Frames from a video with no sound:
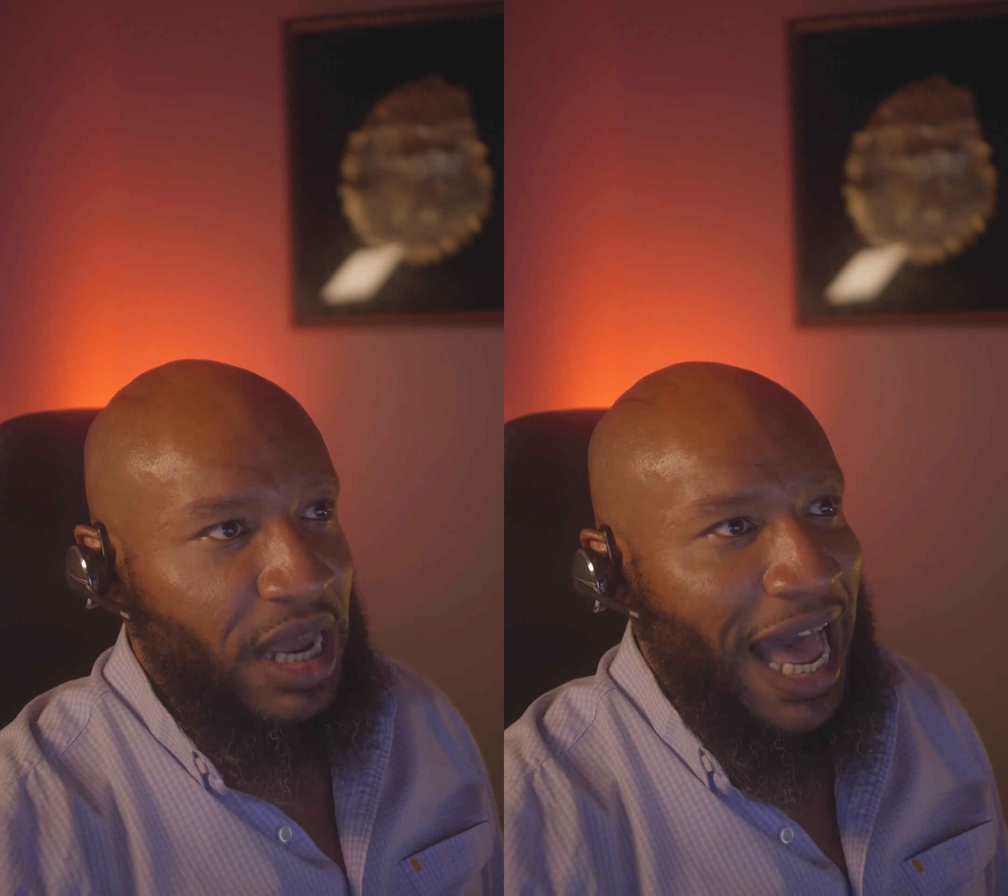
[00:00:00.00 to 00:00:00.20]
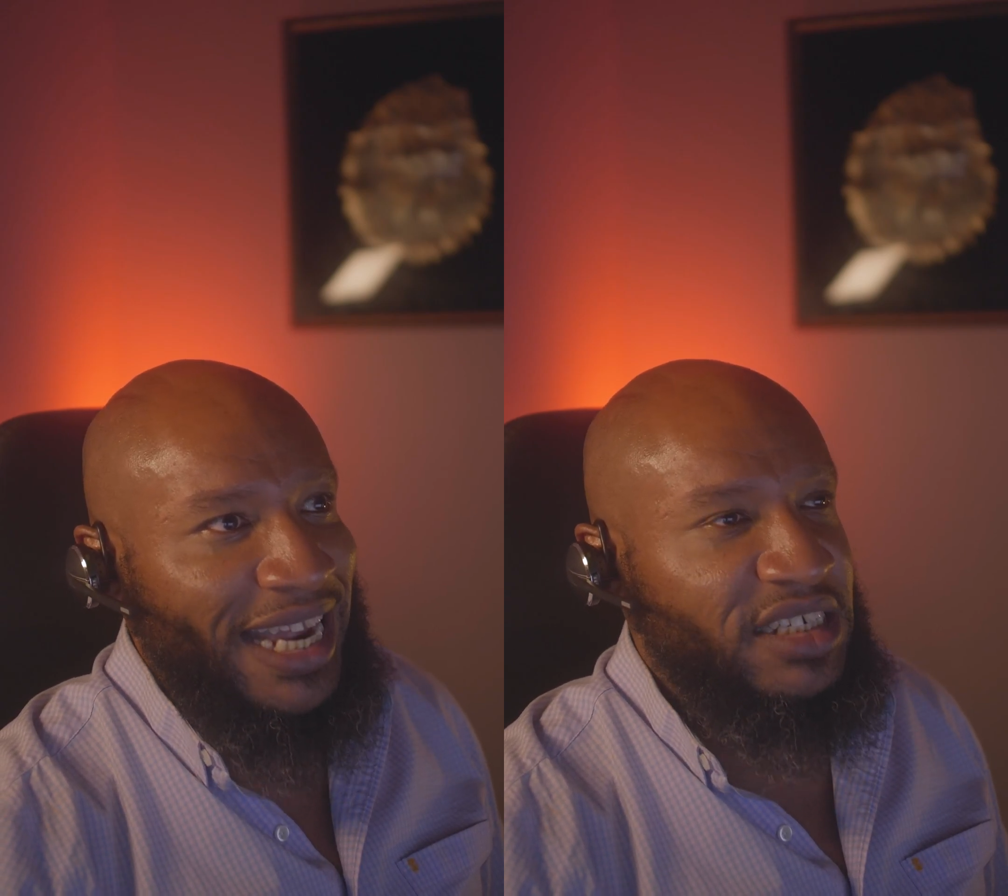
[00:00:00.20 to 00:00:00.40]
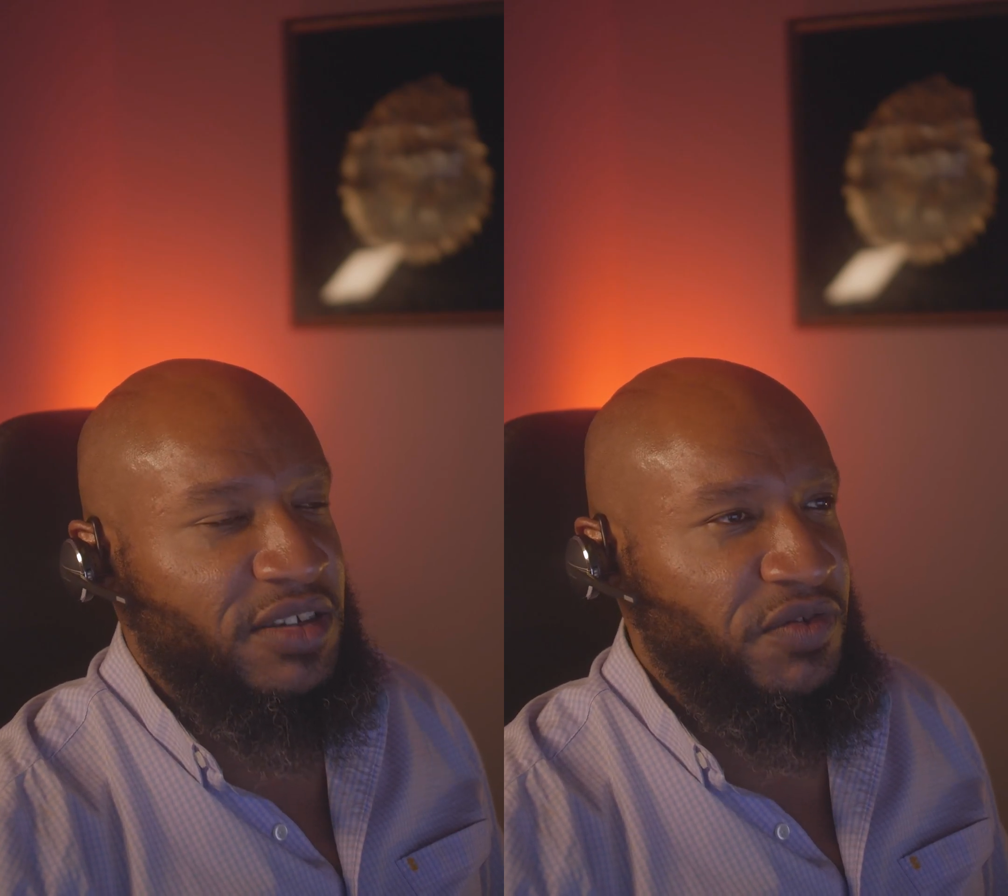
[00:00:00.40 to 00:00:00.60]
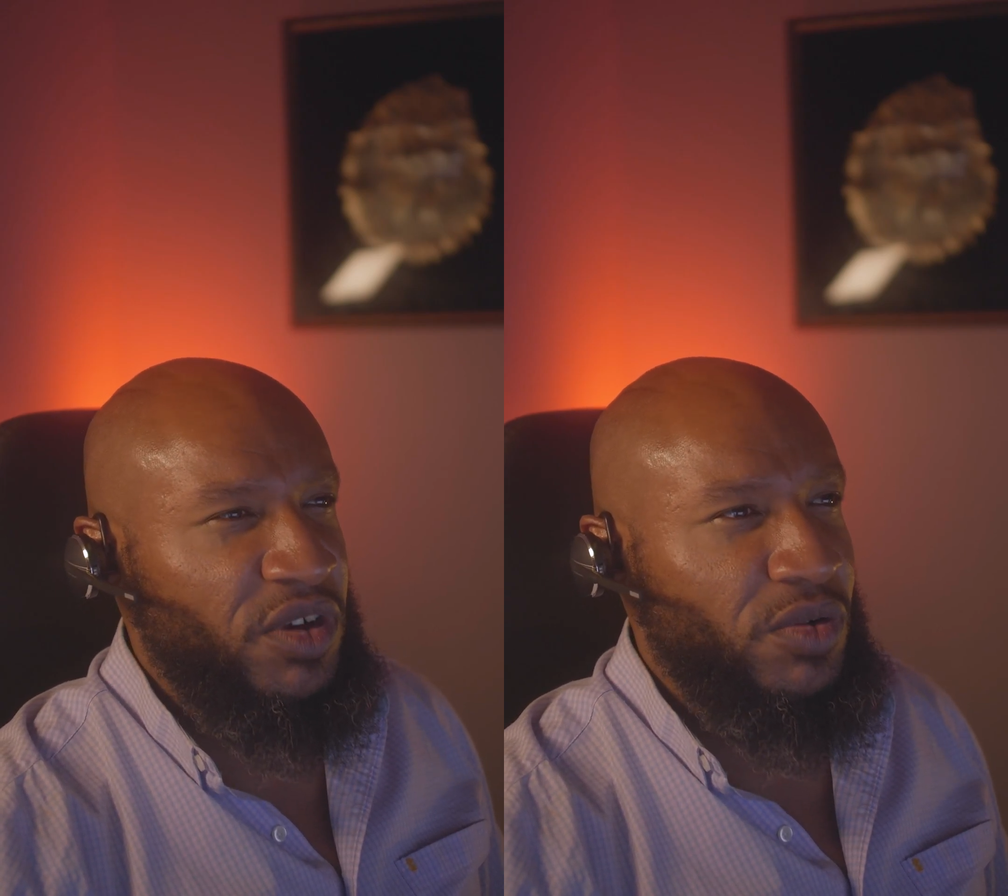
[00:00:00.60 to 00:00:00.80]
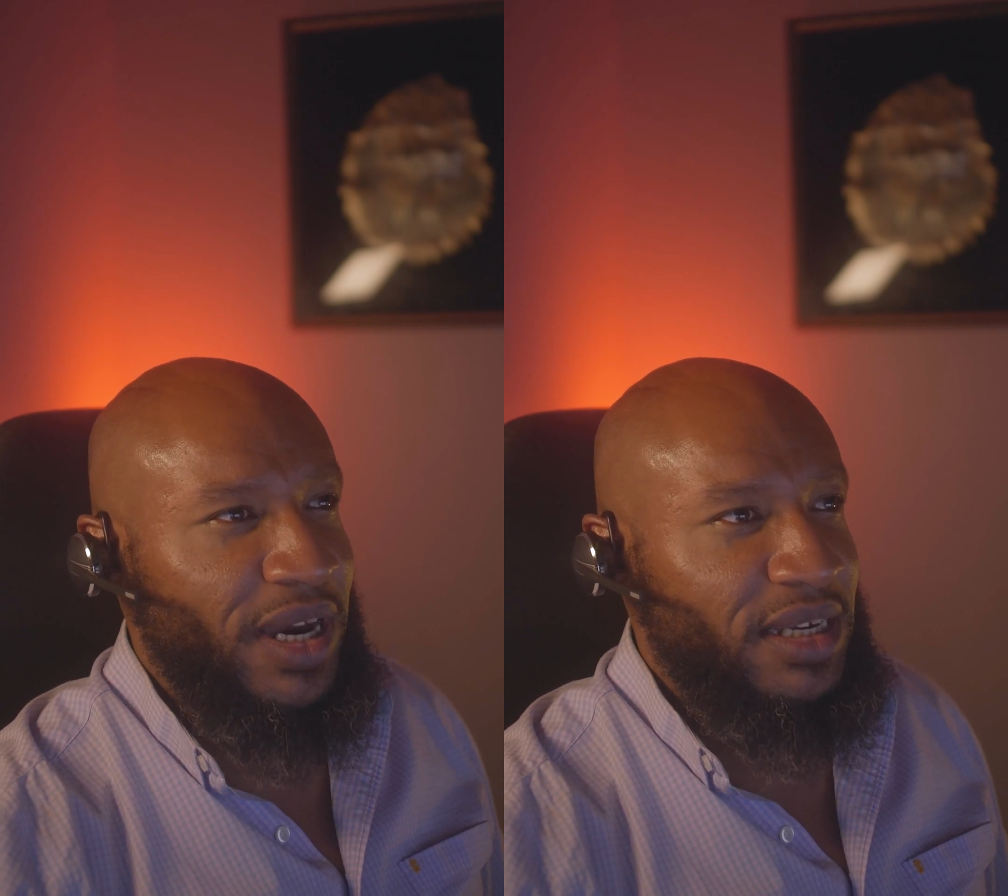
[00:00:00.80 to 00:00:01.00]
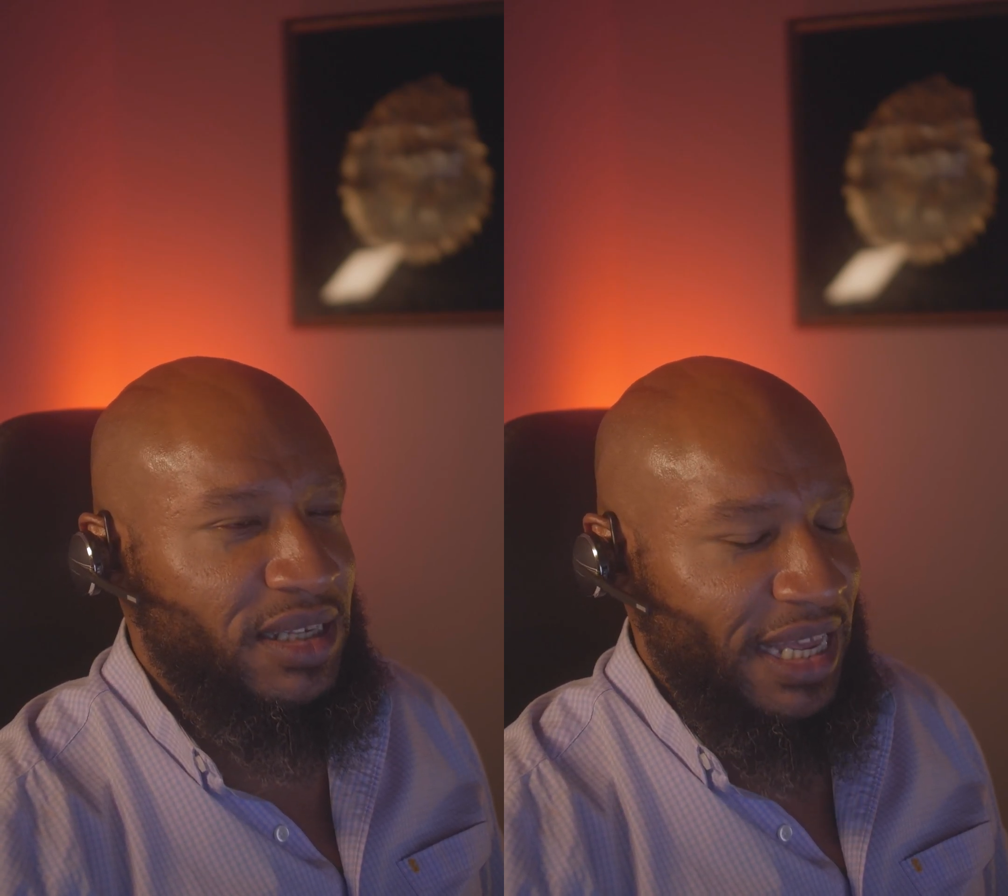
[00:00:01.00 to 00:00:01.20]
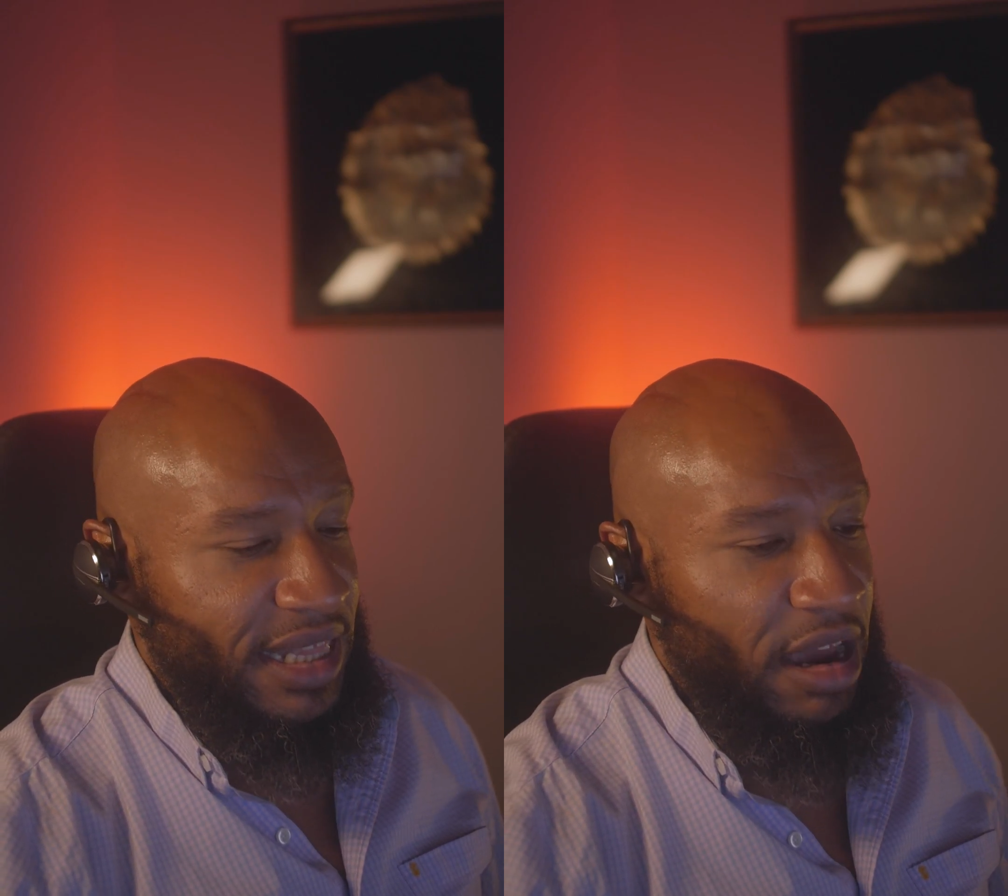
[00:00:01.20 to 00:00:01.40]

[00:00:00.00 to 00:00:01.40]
I just view as like they